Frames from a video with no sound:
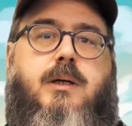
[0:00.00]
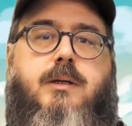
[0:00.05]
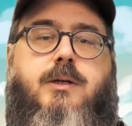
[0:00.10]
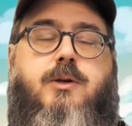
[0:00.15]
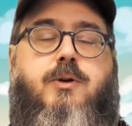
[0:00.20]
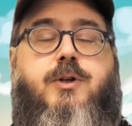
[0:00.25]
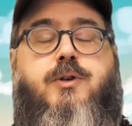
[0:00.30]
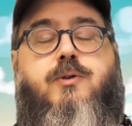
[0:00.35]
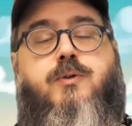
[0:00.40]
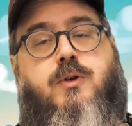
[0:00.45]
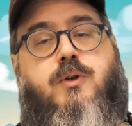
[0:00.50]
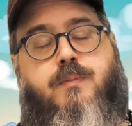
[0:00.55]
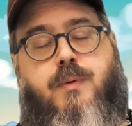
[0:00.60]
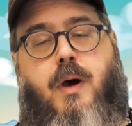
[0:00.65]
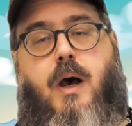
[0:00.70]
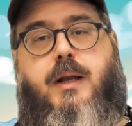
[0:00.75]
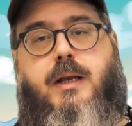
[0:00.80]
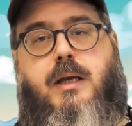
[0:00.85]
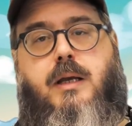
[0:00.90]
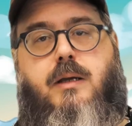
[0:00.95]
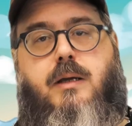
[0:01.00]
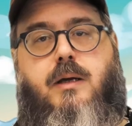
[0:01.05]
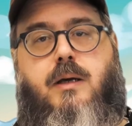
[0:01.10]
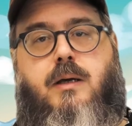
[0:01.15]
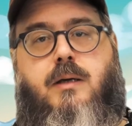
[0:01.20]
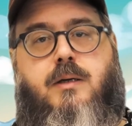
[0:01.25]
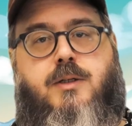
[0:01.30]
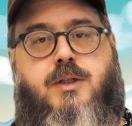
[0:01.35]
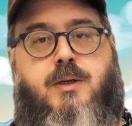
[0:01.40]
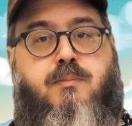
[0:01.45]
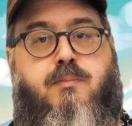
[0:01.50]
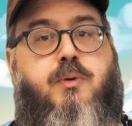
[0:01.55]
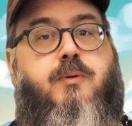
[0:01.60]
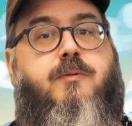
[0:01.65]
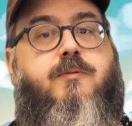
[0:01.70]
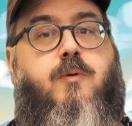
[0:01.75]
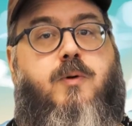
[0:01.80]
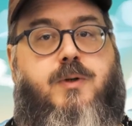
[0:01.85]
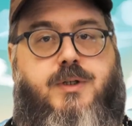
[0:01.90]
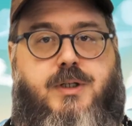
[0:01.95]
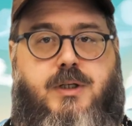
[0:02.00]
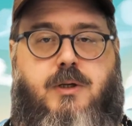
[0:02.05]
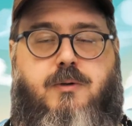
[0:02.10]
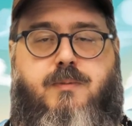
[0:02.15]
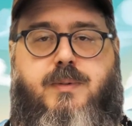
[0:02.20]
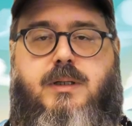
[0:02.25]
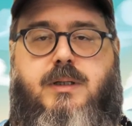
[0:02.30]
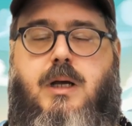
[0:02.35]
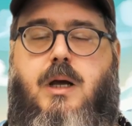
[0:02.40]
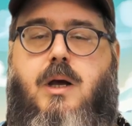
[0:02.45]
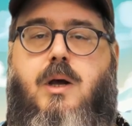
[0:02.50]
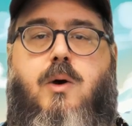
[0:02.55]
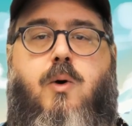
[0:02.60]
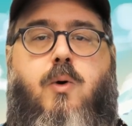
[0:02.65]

You could use your body to brute force it open,